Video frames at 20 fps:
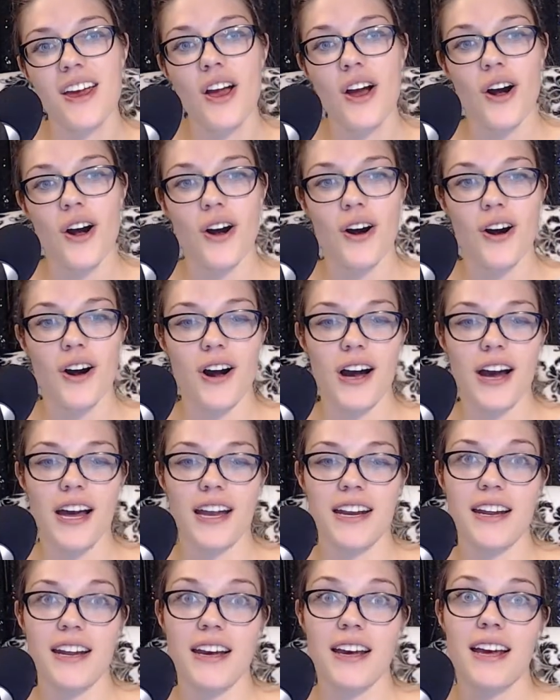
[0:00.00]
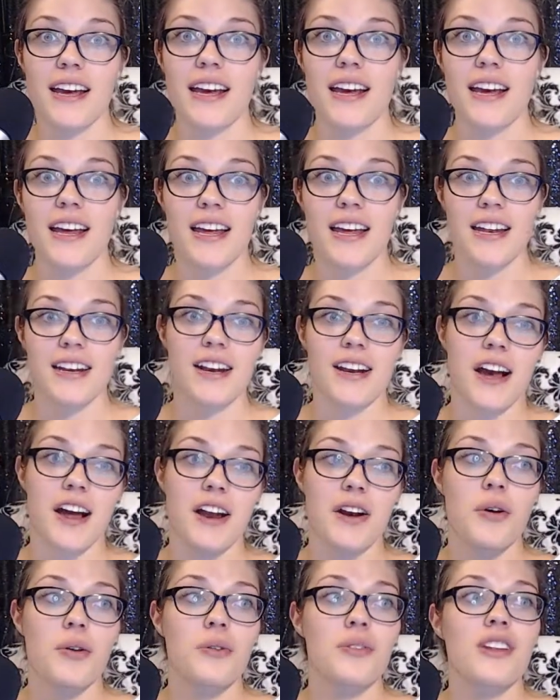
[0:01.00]
on not
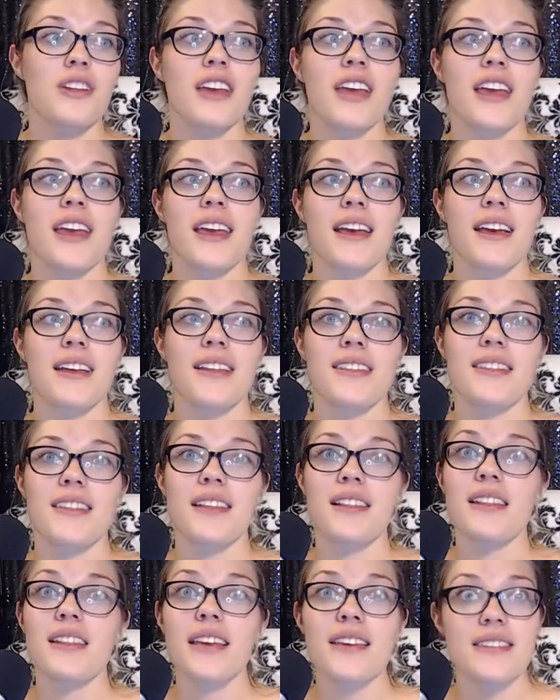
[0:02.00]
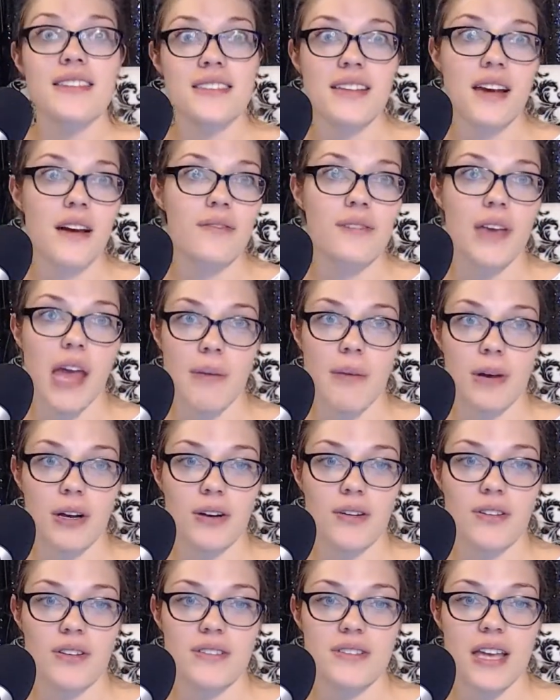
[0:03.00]
only the list of
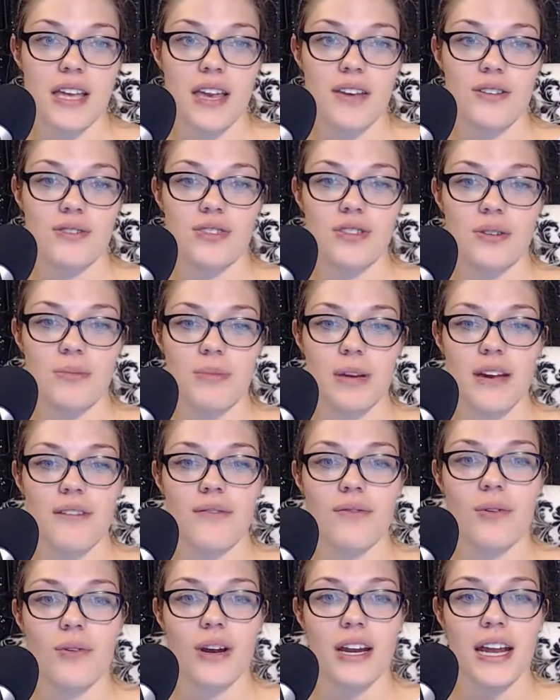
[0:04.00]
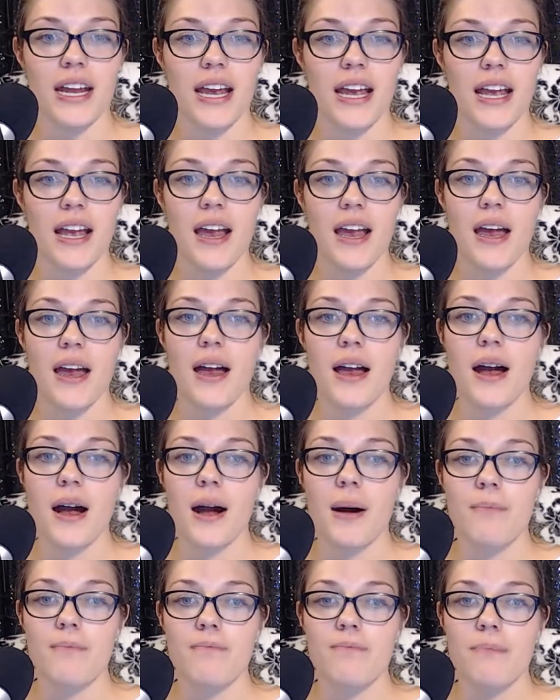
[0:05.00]
chemicals that you should be avoiding,
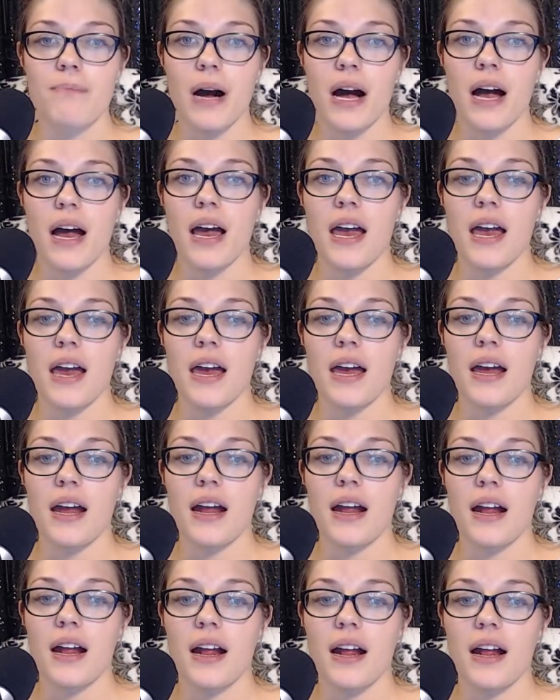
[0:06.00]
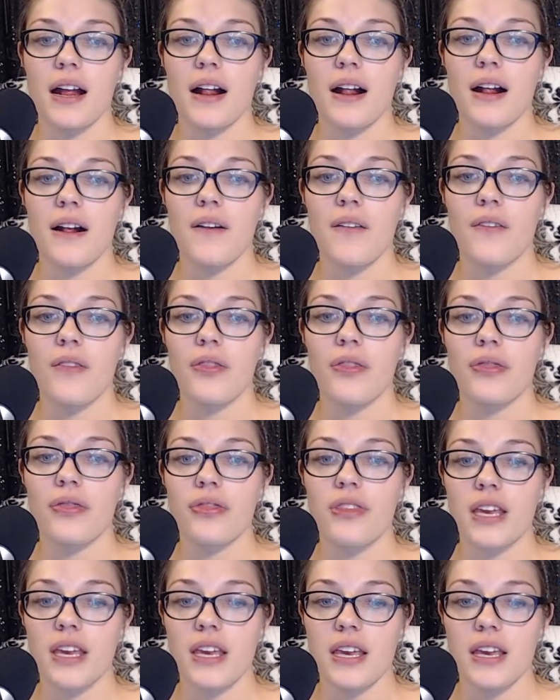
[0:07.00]
but
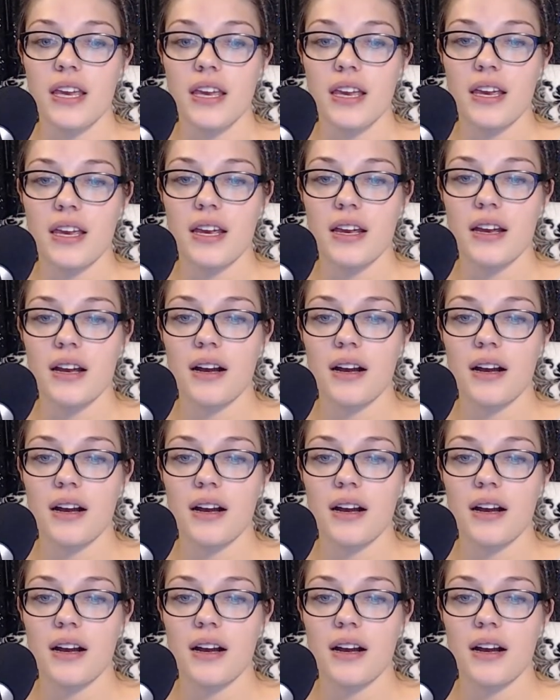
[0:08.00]
the